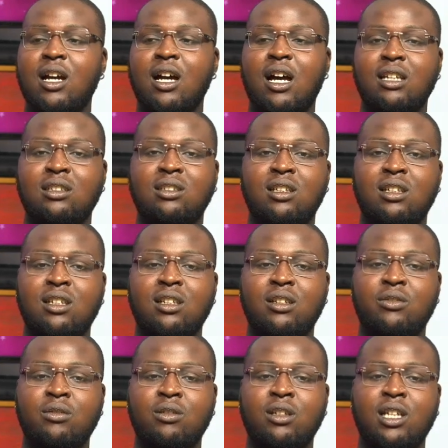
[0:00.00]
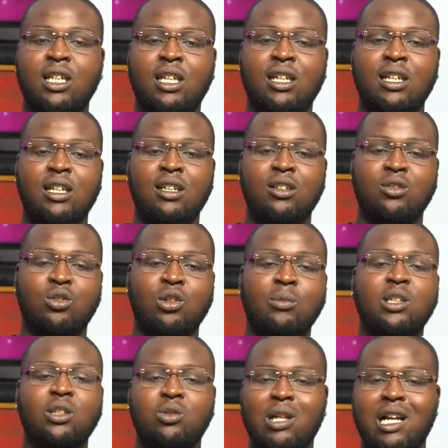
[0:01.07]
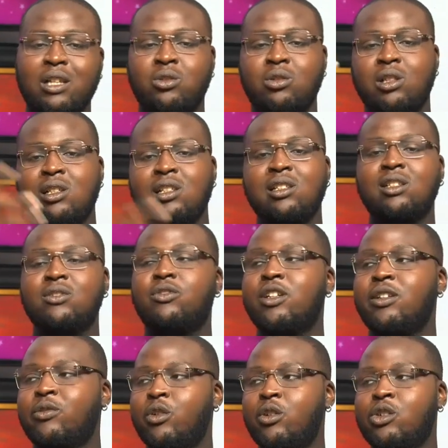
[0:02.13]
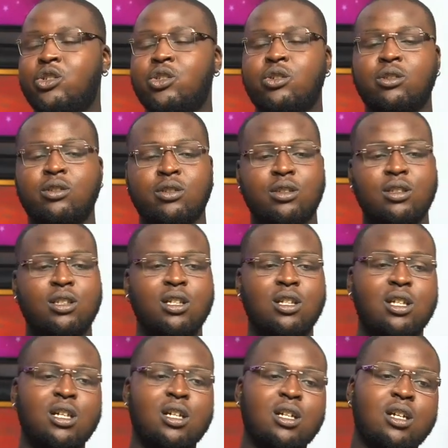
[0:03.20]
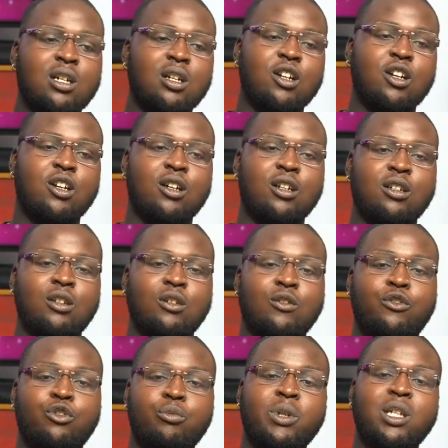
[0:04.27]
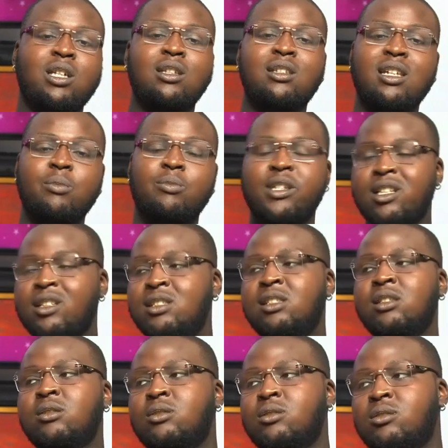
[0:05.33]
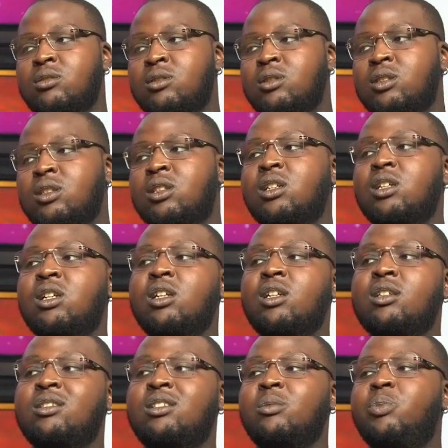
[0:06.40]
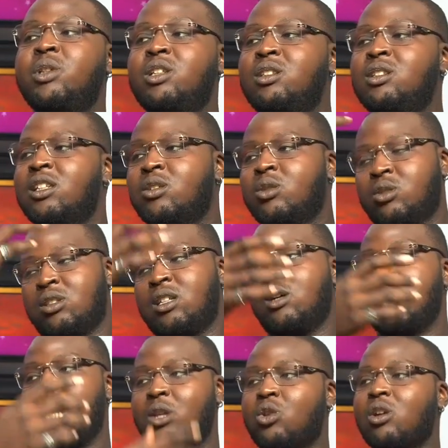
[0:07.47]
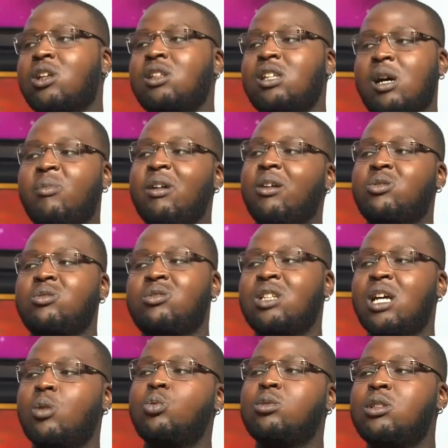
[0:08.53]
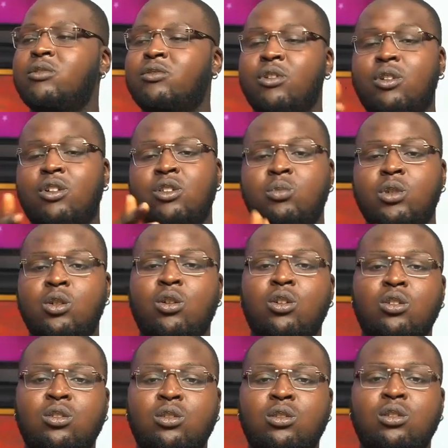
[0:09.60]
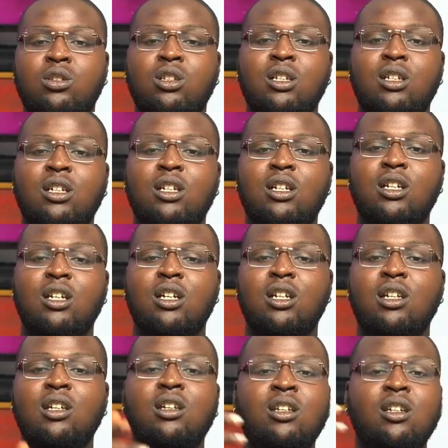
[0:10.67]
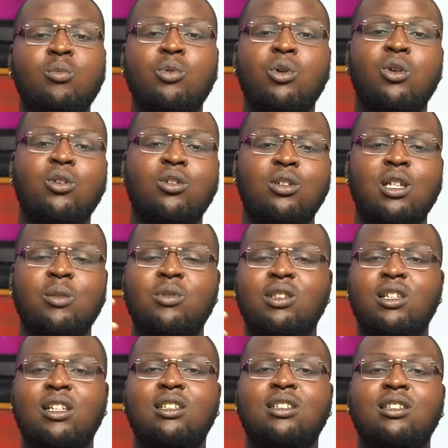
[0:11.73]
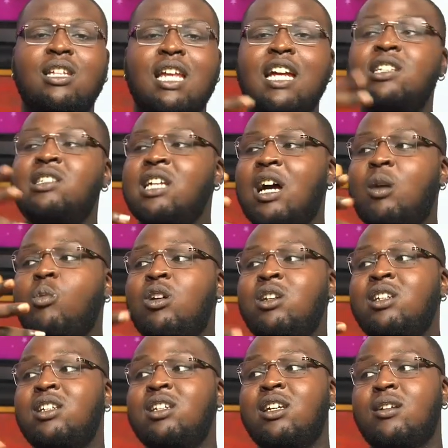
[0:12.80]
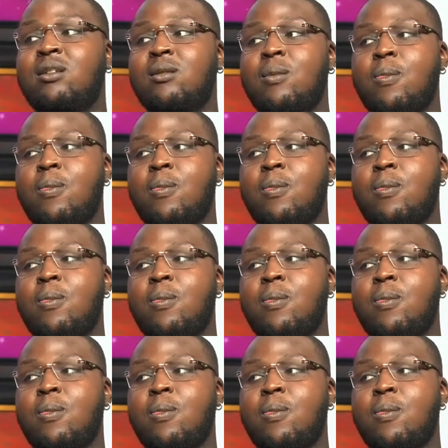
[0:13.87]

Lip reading: as a something to add to the list for a function. If we make it a big deal, the big deals that we are talking about will start looking for us, because in Igbo, let me say it's Nigeria Bori.